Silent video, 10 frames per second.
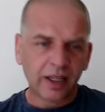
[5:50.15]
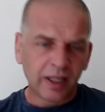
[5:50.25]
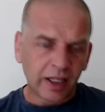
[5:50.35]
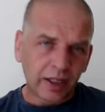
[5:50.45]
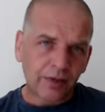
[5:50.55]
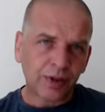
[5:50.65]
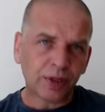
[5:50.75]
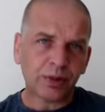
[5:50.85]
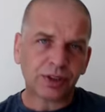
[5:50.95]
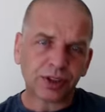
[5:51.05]
If you
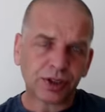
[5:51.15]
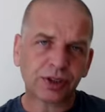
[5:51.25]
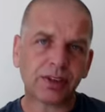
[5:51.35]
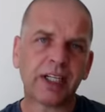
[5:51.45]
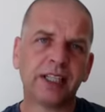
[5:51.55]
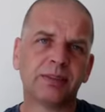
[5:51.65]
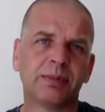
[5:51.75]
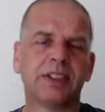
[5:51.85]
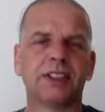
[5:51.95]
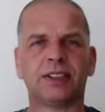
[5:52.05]
as a trained
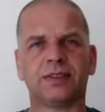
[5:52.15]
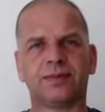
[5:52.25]
person